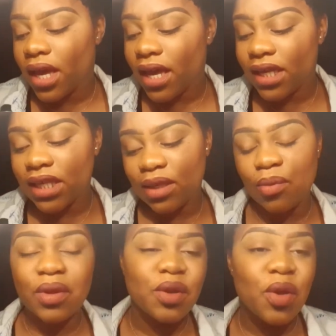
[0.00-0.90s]

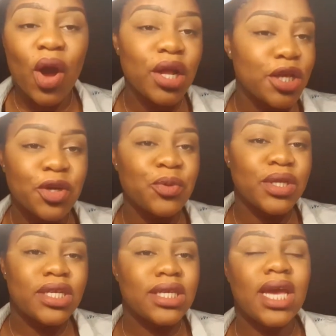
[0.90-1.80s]
Hispaniola,
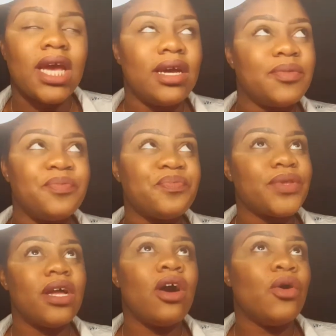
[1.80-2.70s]
which is like
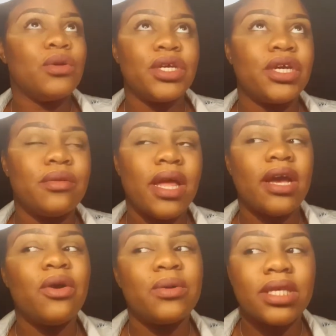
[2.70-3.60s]
an old term,
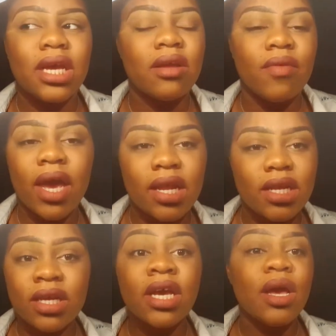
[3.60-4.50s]
like an old saying of
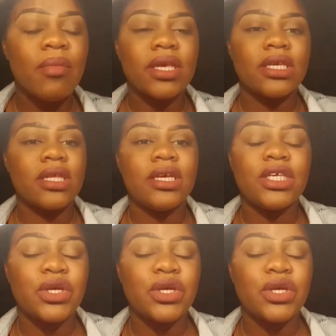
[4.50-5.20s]
Haiti, basically.